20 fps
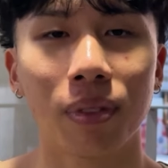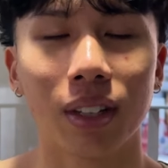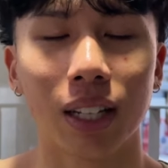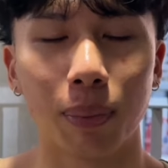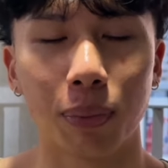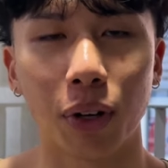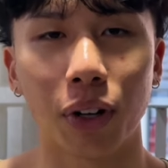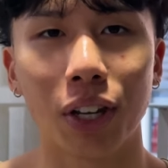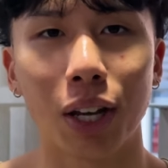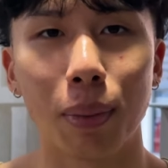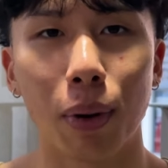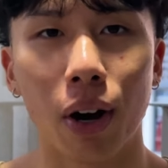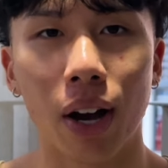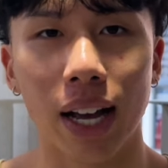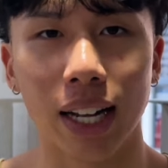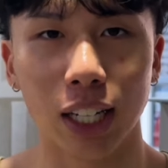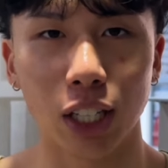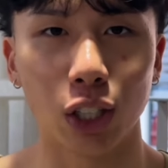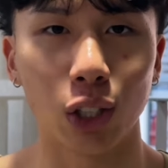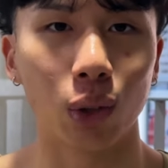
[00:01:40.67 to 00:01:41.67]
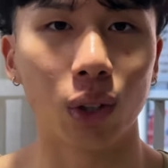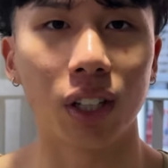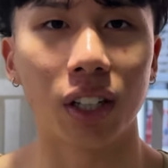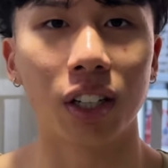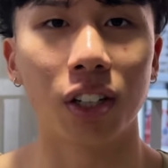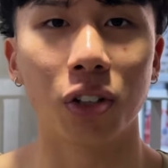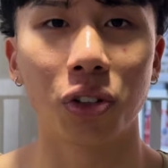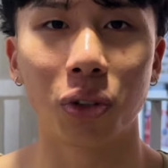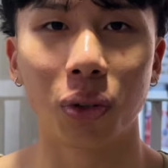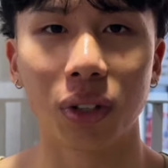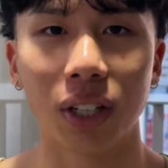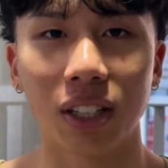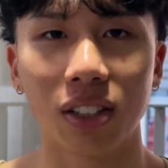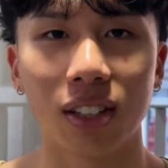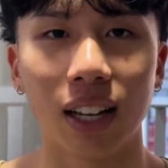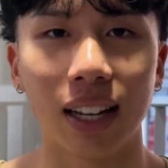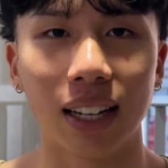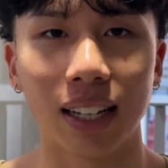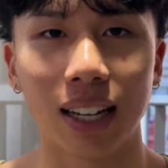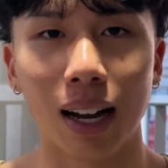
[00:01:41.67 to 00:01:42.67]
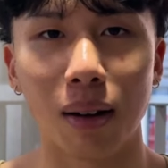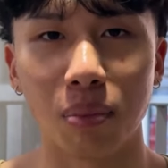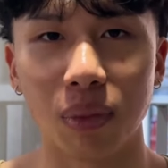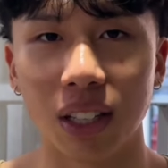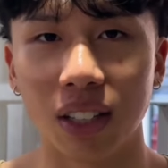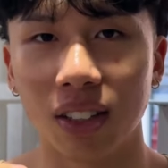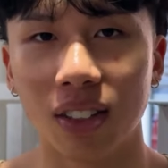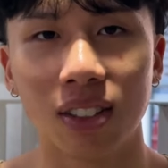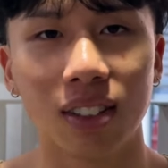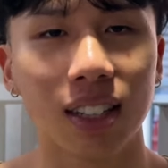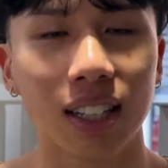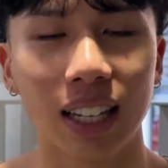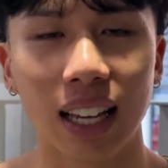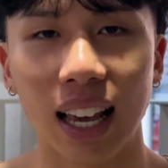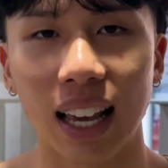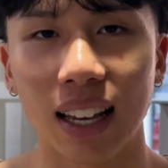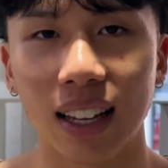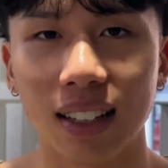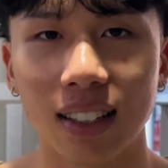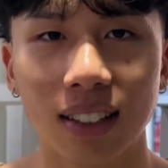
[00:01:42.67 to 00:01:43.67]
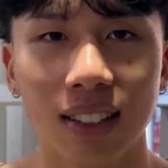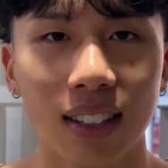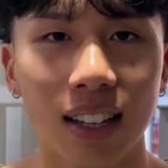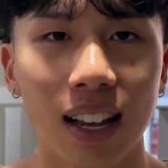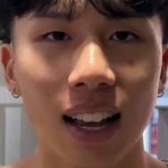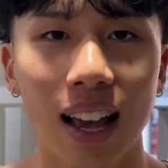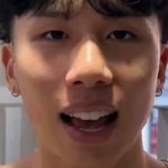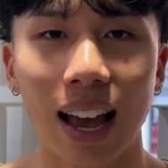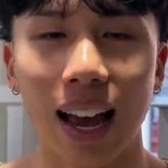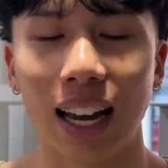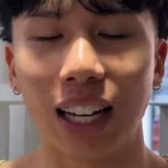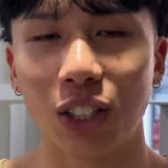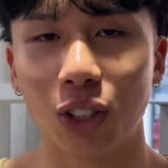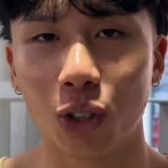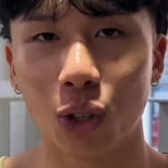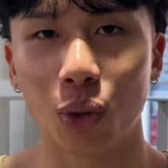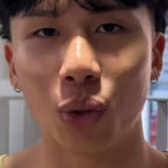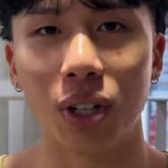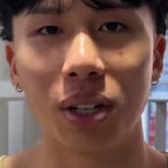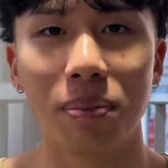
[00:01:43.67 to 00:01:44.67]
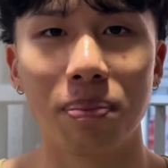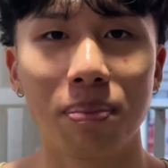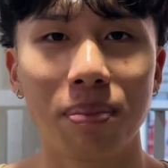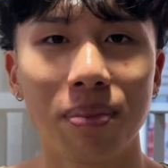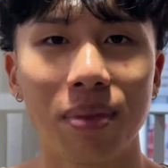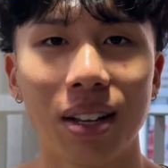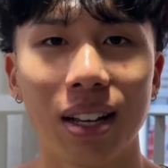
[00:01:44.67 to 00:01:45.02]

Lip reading: I'm talking about added sugar. So things like gummies, cakes, ice cream.